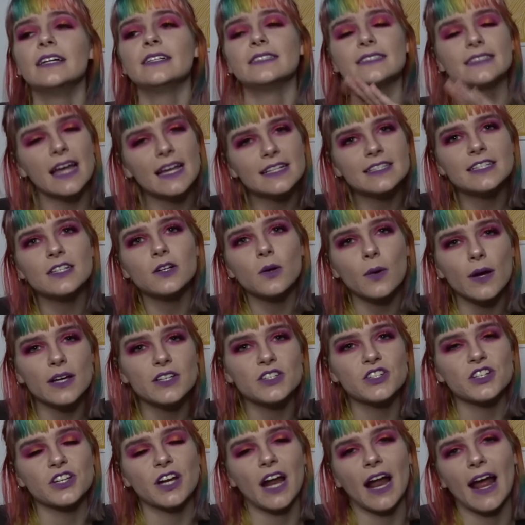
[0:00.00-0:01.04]
That's a
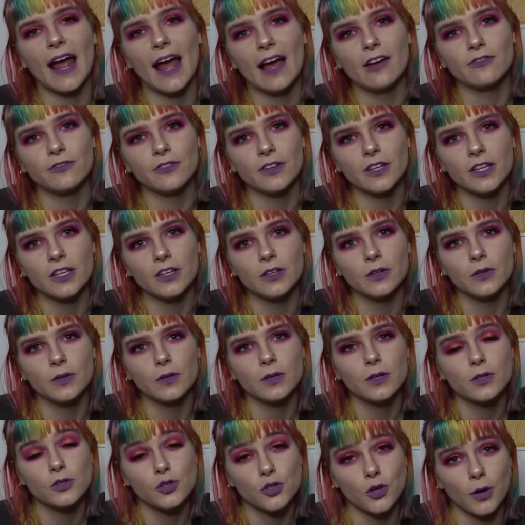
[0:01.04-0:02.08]
question I have for you,
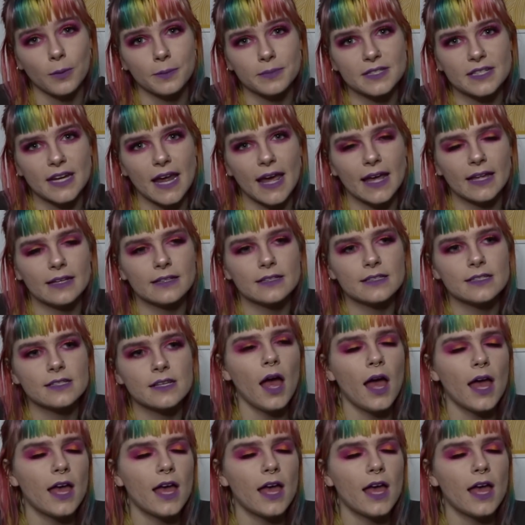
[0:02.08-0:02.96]
Trump stans.